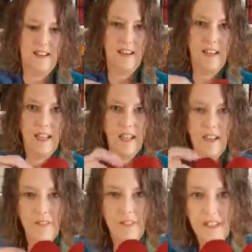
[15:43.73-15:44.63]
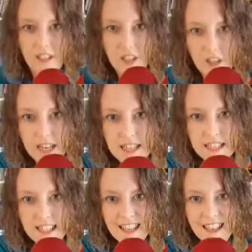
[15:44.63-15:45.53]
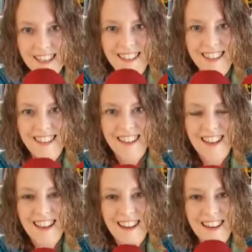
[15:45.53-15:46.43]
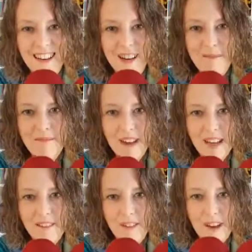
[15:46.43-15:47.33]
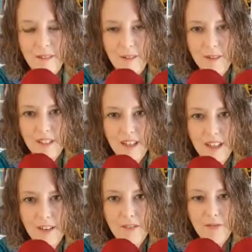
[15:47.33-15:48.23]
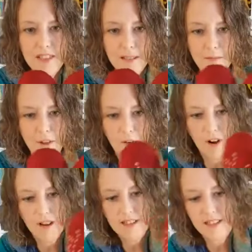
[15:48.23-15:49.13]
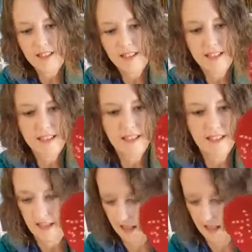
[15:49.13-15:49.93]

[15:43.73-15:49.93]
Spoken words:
Here I went a little crazy, and I wrote love with some crosses.